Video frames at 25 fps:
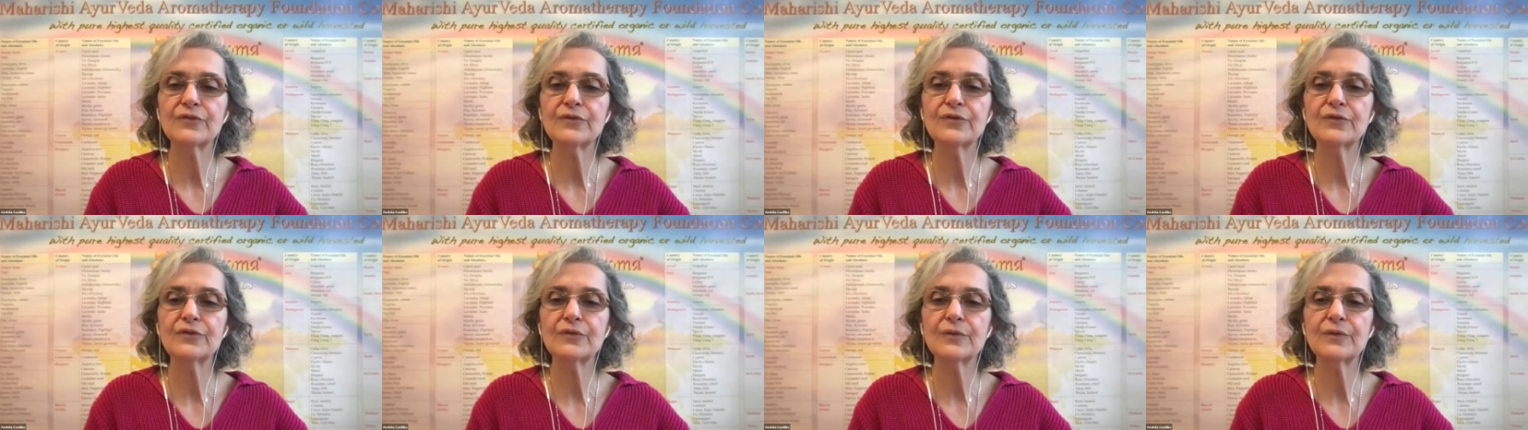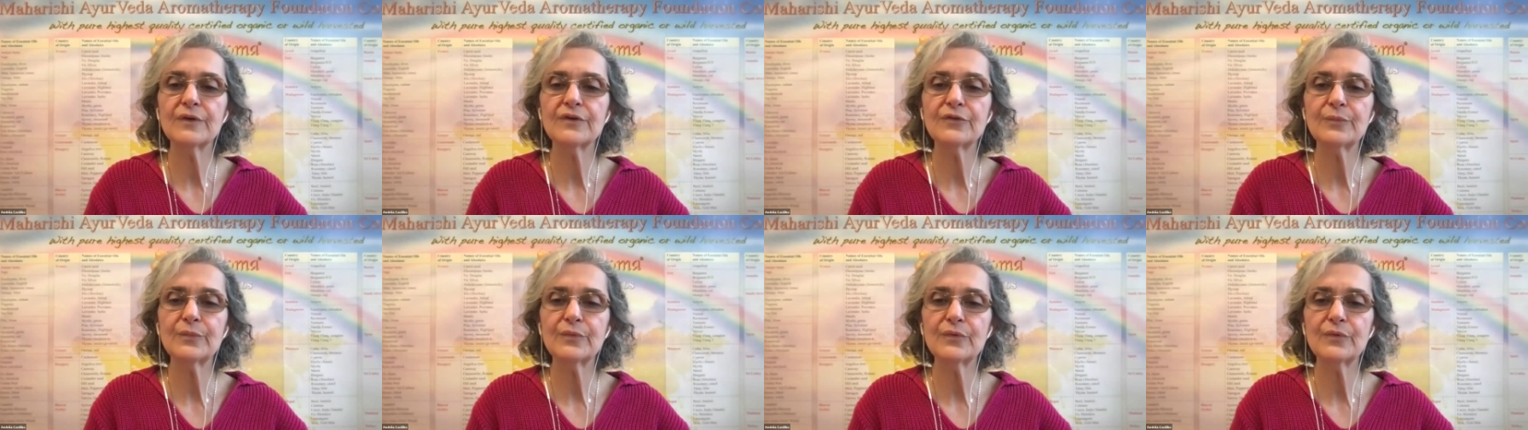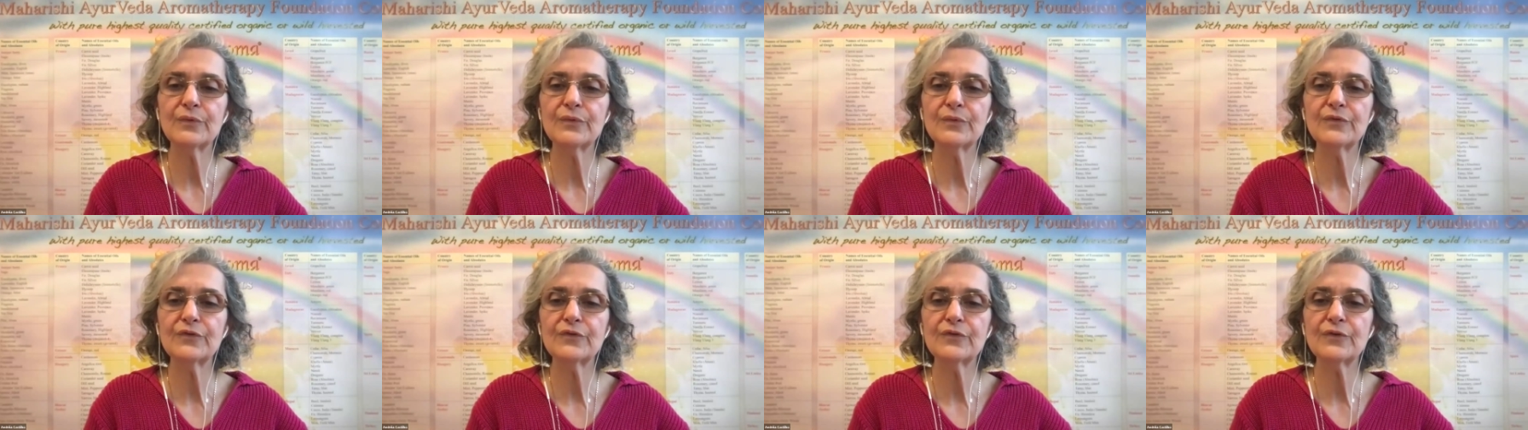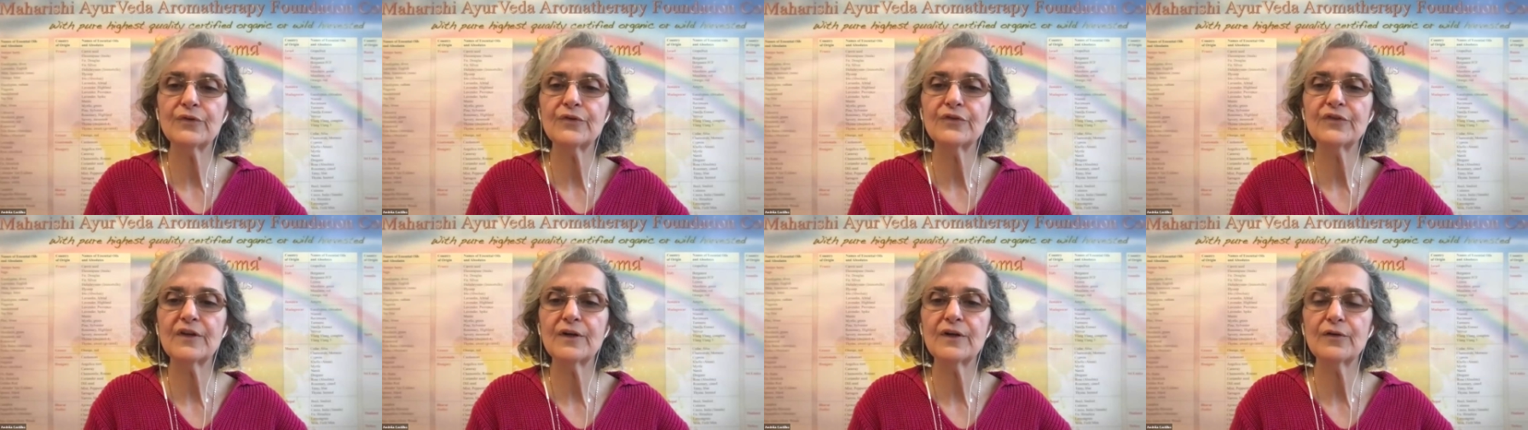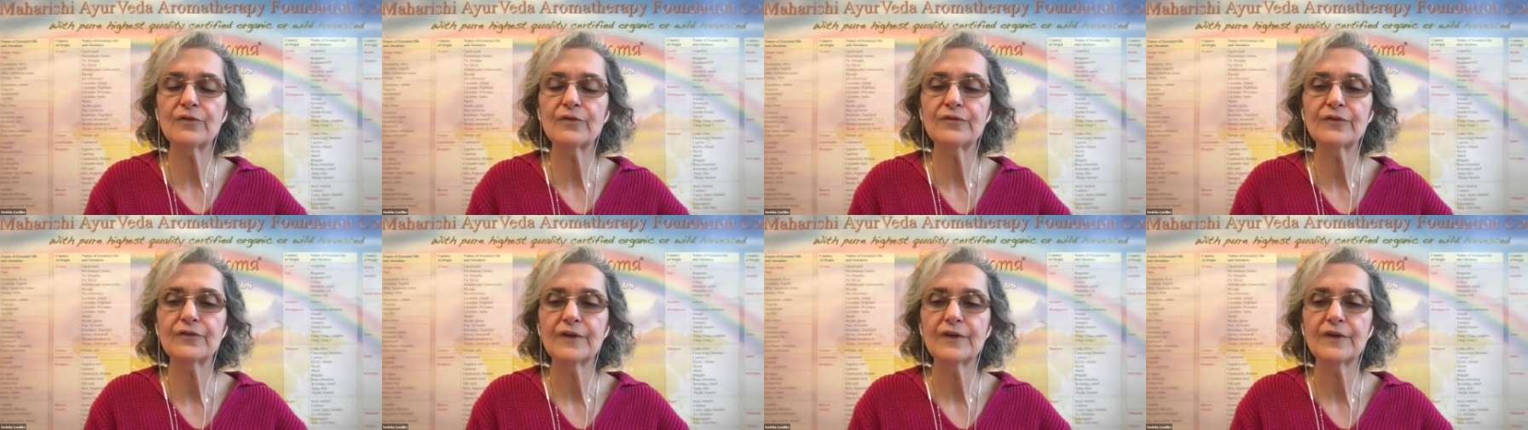should you expose
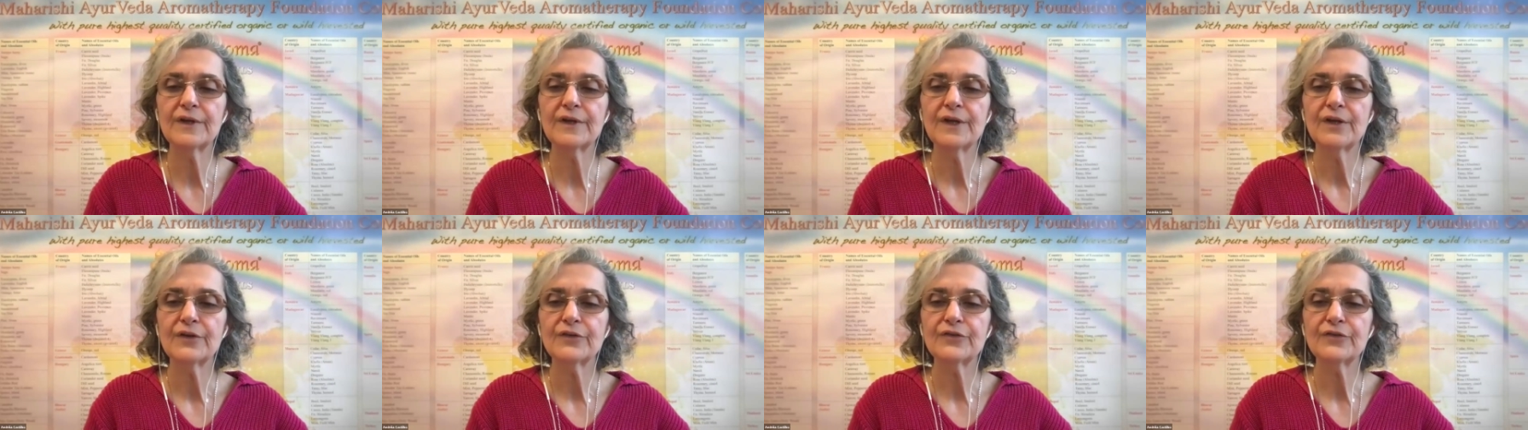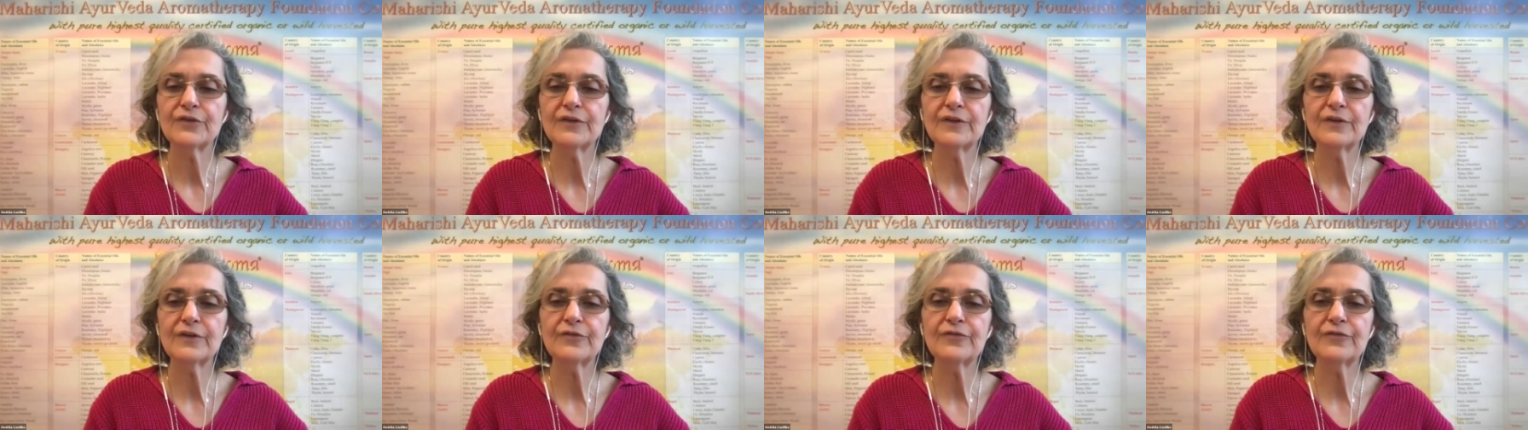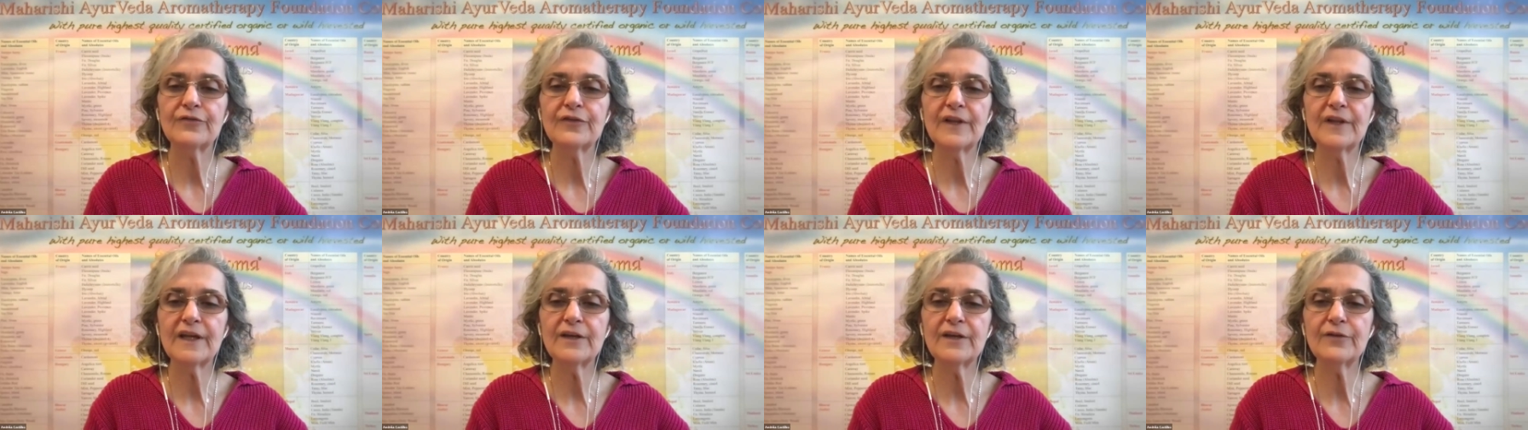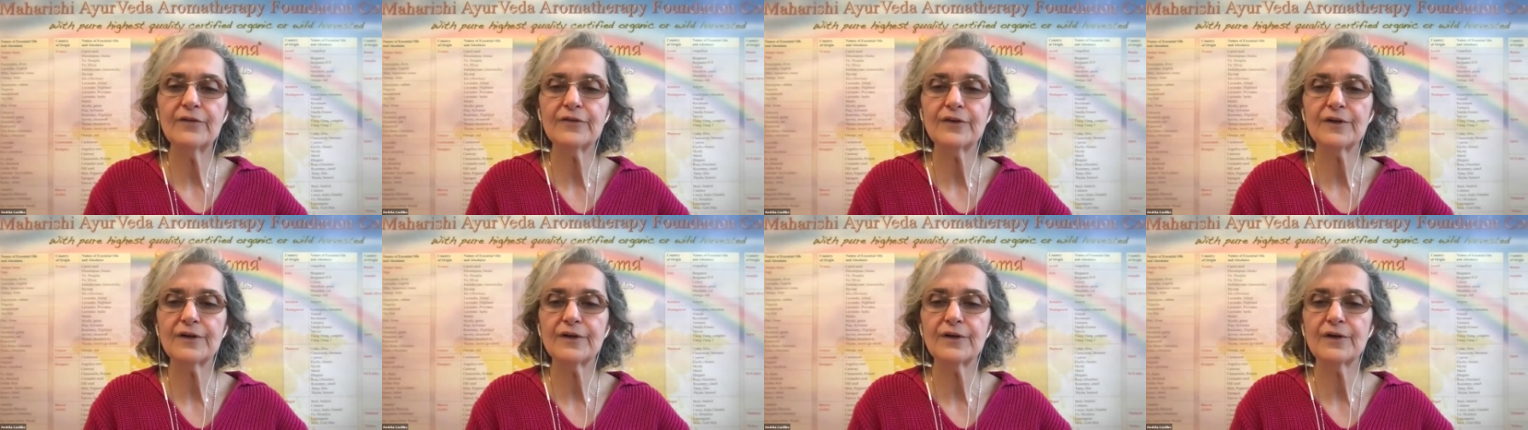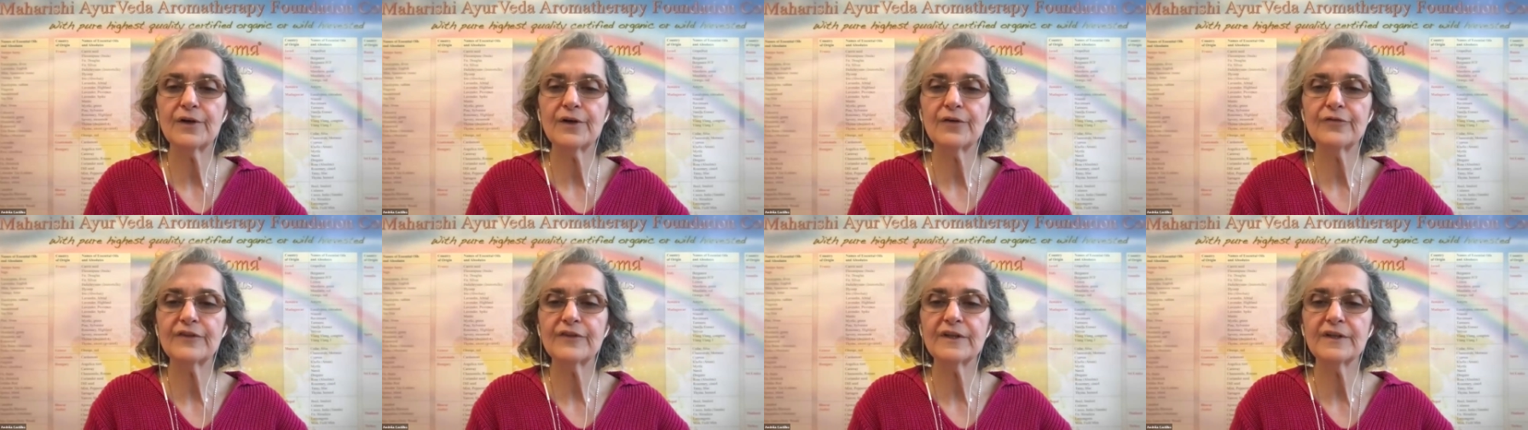yourself to the flavor
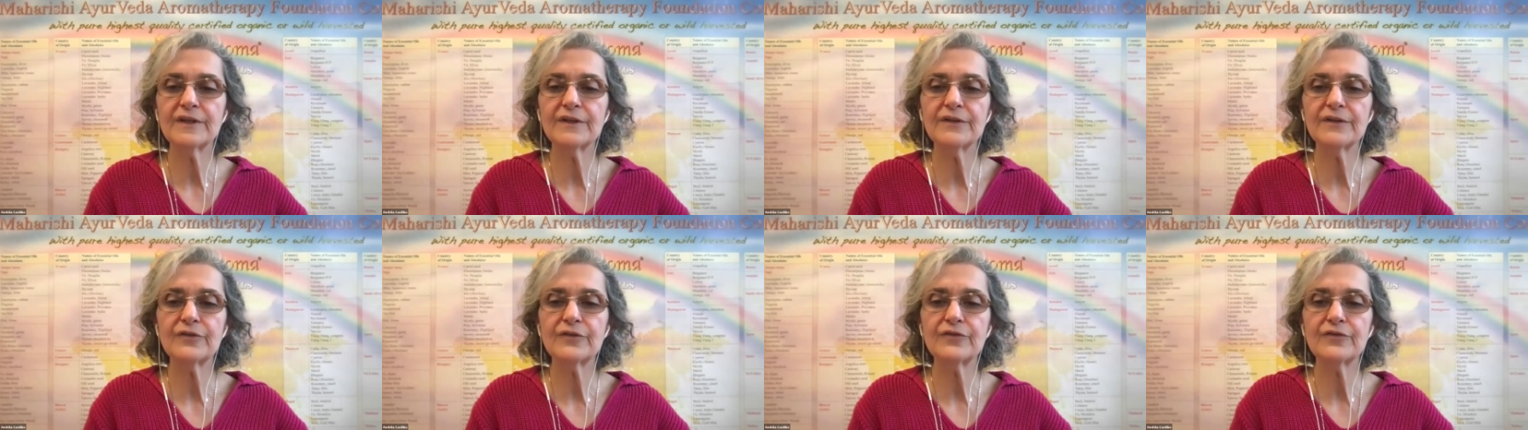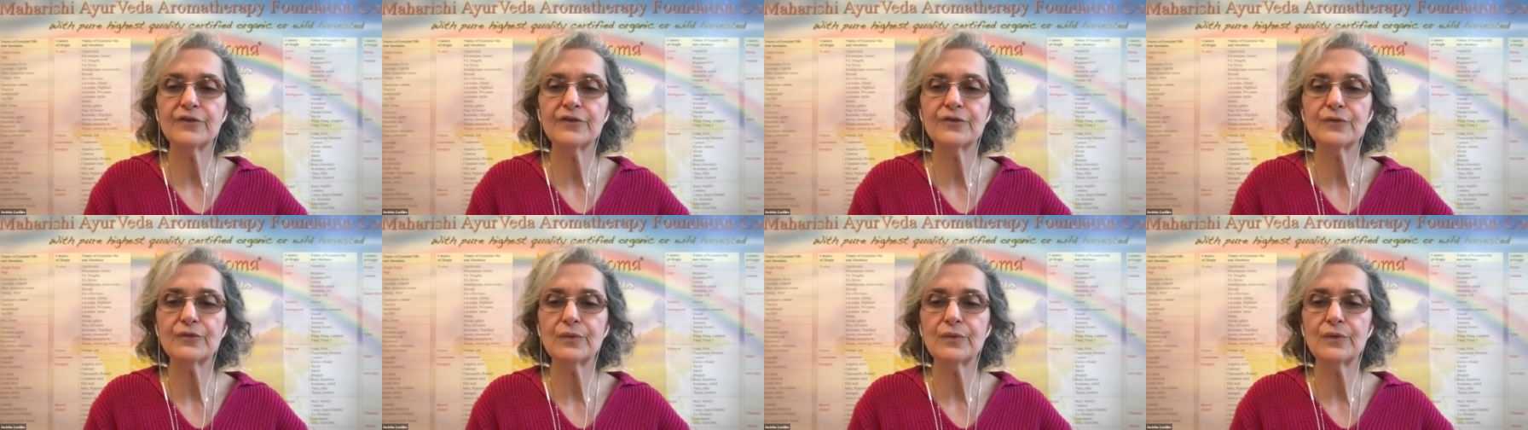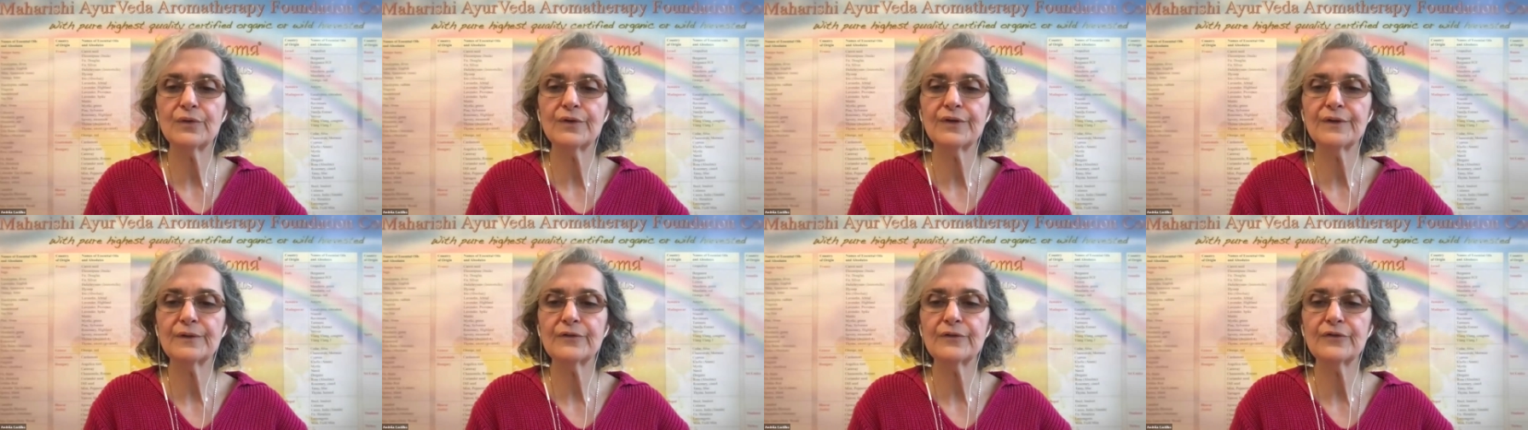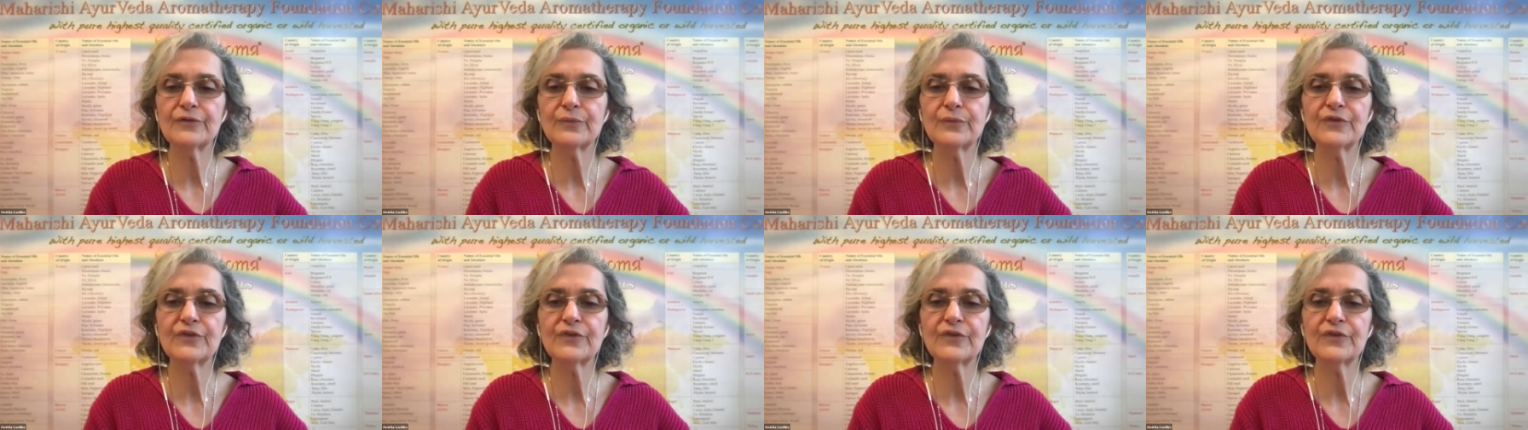of the individual oils?